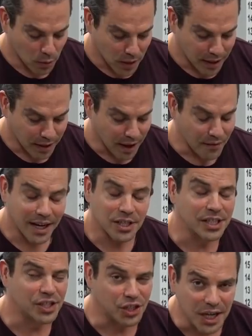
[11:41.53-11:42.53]
know what, I've
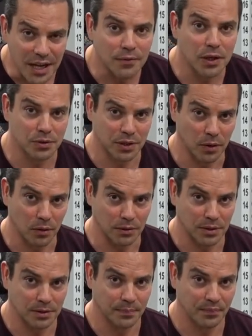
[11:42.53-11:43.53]
actually achieved those
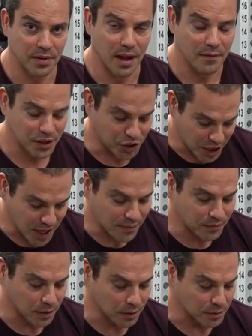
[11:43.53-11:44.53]
goals. I've
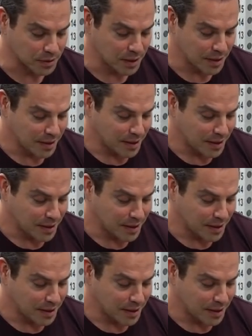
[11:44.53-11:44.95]
achieved those.